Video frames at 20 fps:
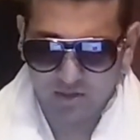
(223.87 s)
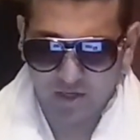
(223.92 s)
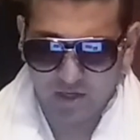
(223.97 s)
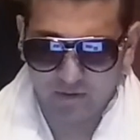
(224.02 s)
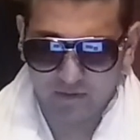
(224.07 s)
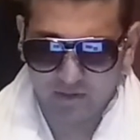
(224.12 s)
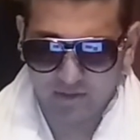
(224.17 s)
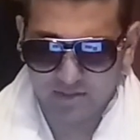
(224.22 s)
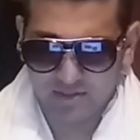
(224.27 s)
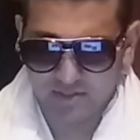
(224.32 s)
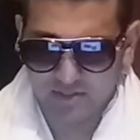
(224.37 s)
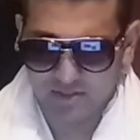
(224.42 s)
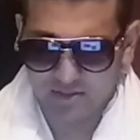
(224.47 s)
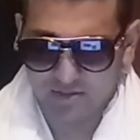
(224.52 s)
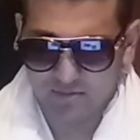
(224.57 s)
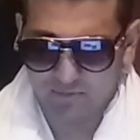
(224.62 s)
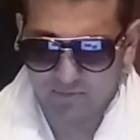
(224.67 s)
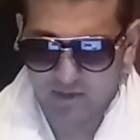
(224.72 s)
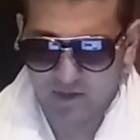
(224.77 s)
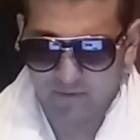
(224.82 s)
Everything is
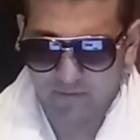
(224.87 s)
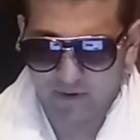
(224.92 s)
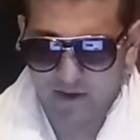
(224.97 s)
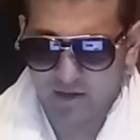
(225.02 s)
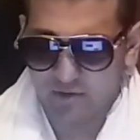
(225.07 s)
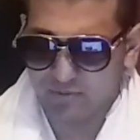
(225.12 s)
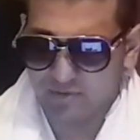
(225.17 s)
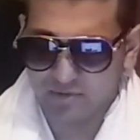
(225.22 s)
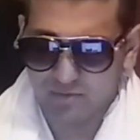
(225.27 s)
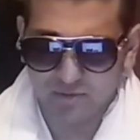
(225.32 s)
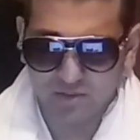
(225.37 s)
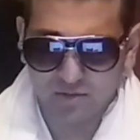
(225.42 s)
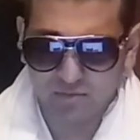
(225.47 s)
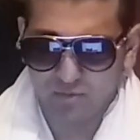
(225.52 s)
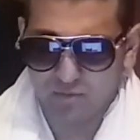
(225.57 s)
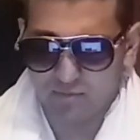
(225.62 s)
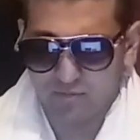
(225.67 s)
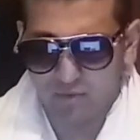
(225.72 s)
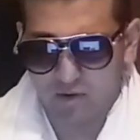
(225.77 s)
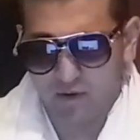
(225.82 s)
just whatever. Anyways, we're just
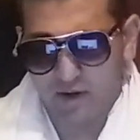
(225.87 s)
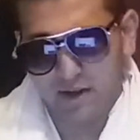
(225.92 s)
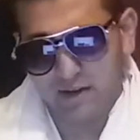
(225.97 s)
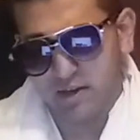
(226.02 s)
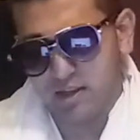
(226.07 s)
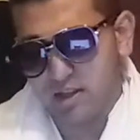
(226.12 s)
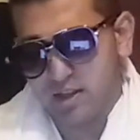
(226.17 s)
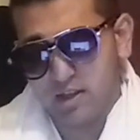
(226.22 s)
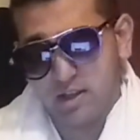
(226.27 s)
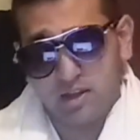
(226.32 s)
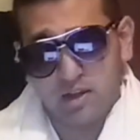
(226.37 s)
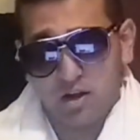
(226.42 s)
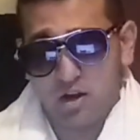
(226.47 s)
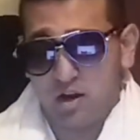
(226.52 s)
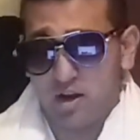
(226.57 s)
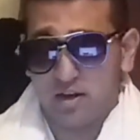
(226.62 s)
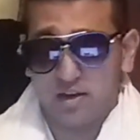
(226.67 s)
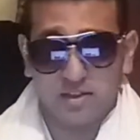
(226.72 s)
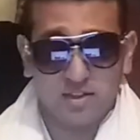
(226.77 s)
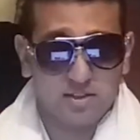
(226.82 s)
moving on.
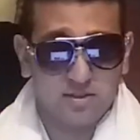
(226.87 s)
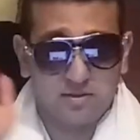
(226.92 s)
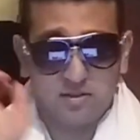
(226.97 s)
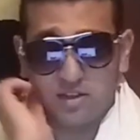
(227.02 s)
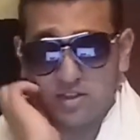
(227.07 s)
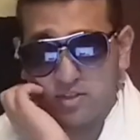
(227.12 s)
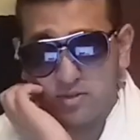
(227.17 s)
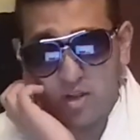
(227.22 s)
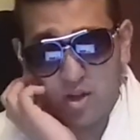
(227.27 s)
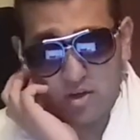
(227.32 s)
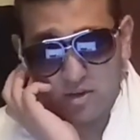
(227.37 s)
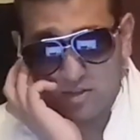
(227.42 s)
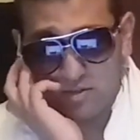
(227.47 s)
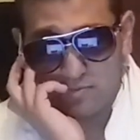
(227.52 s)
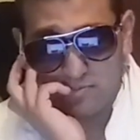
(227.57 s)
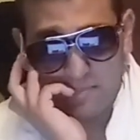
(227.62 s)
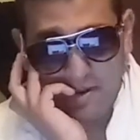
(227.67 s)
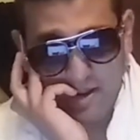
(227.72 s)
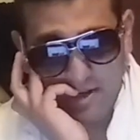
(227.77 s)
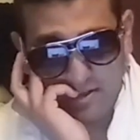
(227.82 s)
Alright, let's talk
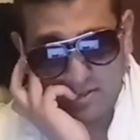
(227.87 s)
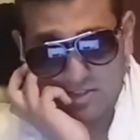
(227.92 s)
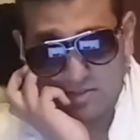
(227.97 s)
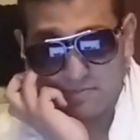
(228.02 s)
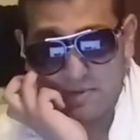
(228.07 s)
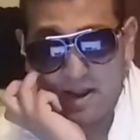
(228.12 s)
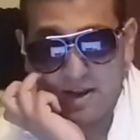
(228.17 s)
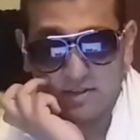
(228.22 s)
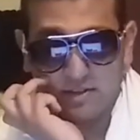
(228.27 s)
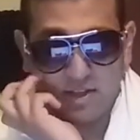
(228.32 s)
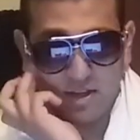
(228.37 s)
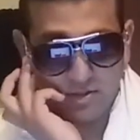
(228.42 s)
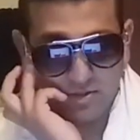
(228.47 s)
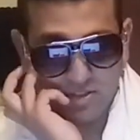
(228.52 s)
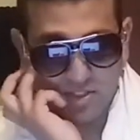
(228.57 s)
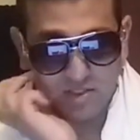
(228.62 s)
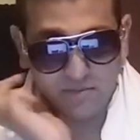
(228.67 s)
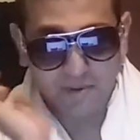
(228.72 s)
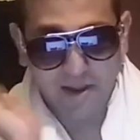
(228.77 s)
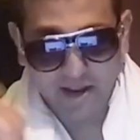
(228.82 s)
about SmackDown.
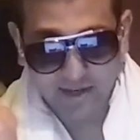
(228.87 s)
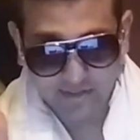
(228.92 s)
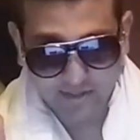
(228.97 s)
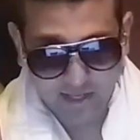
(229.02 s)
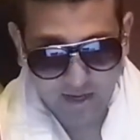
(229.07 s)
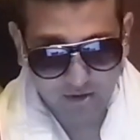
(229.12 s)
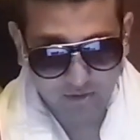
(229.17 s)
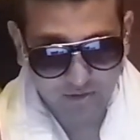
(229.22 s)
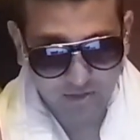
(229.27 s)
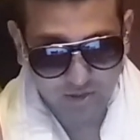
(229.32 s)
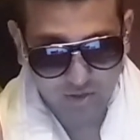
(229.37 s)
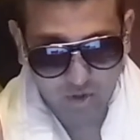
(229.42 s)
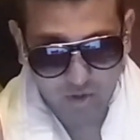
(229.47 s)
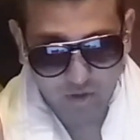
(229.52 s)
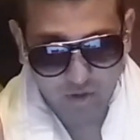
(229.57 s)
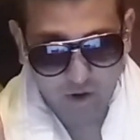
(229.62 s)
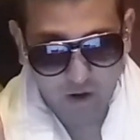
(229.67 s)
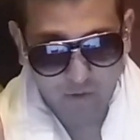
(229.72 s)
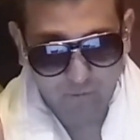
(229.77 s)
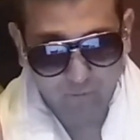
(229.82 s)
So SmackDown
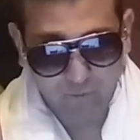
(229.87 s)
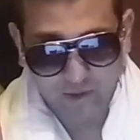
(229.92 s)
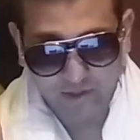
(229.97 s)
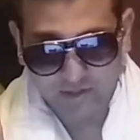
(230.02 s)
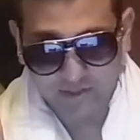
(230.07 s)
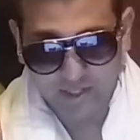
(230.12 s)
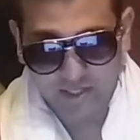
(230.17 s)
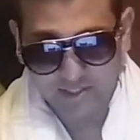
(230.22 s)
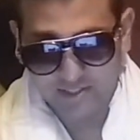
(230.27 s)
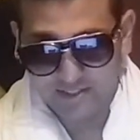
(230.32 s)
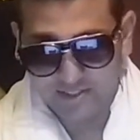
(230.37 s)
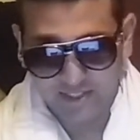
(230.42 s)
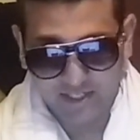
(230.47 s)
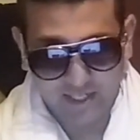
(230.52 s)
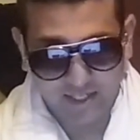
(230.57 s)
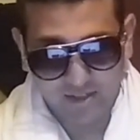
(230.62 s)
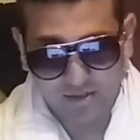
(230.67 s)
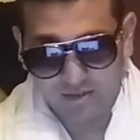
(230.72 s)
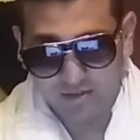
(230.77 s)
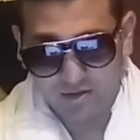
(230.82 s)
started off with a
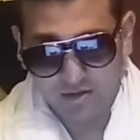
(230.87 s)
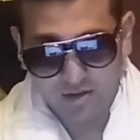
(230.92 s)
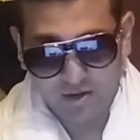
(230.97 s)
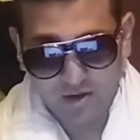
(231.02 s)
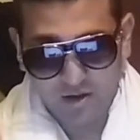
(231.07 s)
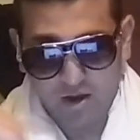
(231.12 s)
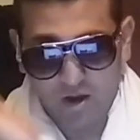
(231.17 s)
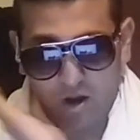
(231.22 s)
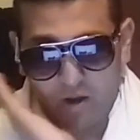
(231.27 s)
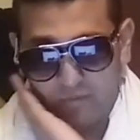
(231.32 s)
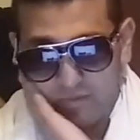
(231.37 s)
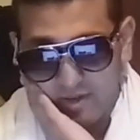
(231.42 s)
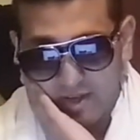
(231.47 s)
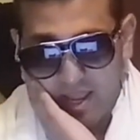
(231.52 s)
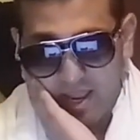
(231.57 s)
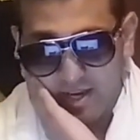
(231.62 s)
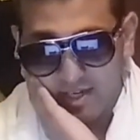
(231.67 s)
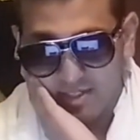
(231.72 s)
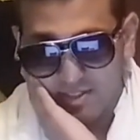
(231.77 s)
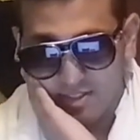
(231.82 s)
scene of an
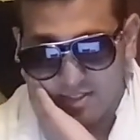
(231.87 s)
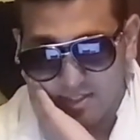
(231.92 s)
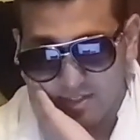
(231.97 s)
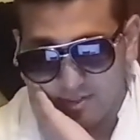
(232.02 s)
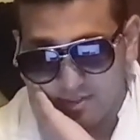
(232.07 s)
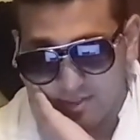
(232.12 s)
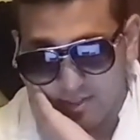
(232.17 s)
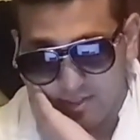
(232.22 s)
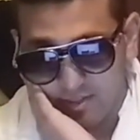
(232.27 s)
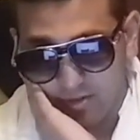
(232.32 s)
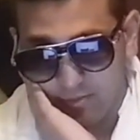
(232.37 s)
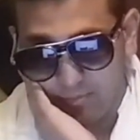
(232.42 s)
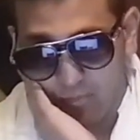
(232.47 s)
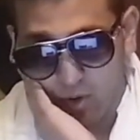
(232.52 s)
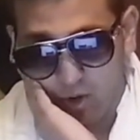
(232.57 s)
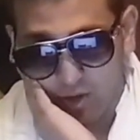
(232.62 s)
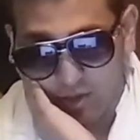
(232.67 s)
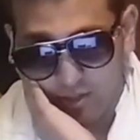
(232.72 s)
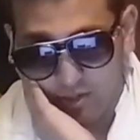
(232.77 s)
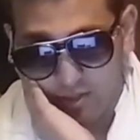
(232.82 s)
accident in the
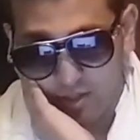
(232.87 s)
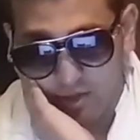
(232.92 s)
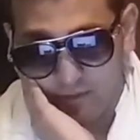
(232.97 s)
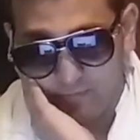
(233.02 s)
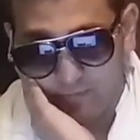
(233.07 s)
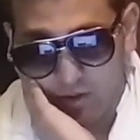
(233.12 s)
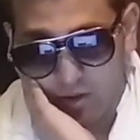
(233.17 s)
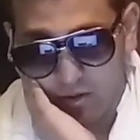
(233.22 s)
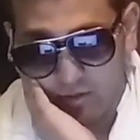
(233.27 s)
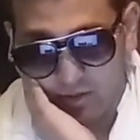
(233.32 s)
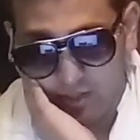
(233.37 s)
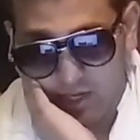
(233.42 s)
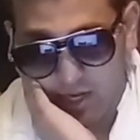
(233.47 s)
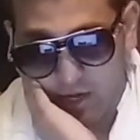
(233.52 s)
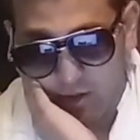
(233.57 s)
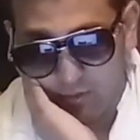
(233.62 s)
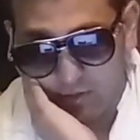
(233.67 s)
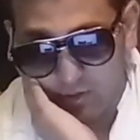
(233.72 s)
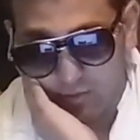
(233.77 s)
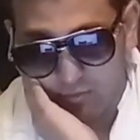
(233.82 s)
parking lot involving
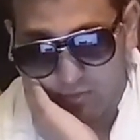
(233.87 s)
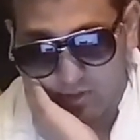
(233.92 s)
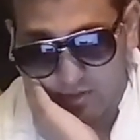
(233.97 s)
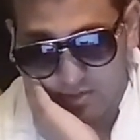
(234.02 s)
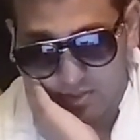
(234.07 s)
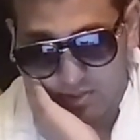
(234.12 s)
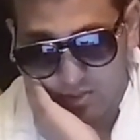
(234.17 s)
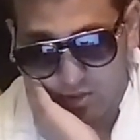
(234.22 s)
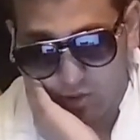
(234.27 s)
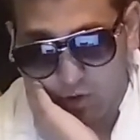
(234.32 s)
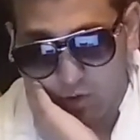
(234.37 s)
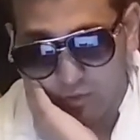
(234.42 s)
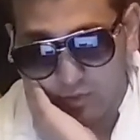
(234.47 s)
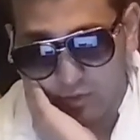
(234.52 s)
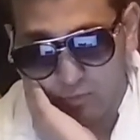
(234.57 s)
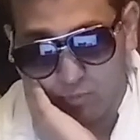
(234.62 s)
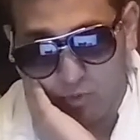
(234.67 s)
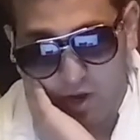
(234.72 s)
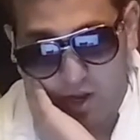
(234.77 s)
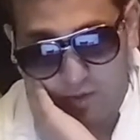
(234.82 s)
Karrion Kross and
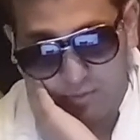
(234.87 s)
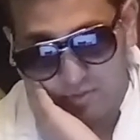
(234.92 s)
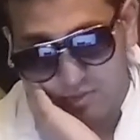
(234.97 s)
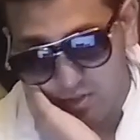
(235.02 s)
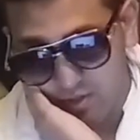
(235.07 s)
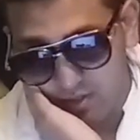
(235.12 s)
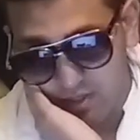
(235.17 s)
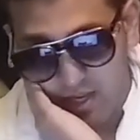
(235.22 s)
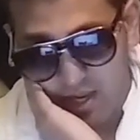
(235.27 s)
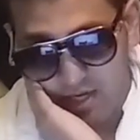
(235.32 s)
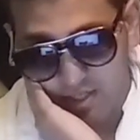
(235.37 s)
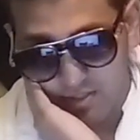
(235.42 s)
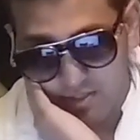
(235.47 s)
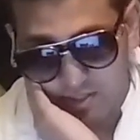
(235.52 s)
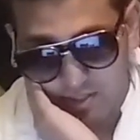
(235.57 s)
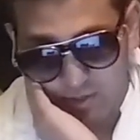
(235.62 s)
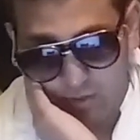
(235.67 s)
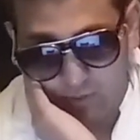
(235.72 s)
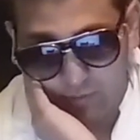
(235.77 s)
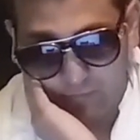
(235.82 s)
Scarlett. Why was there an
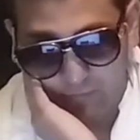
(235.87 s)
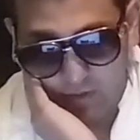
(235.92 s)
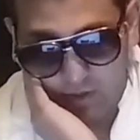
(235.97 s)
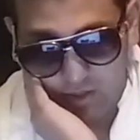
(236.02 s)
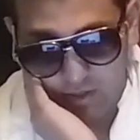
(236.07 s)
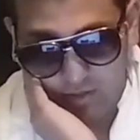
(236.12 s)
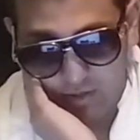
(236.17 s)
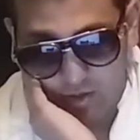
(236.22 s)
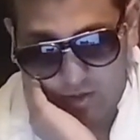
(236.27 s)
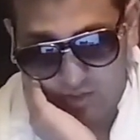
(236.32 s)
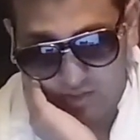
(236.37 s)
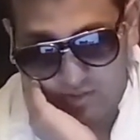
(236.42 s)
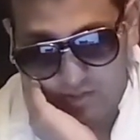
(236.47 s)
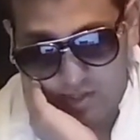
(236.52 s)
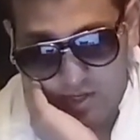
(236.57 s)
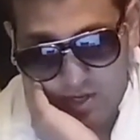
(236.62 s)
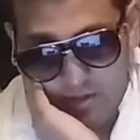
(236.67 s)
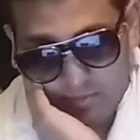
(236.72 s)
accident? No one fucking knows.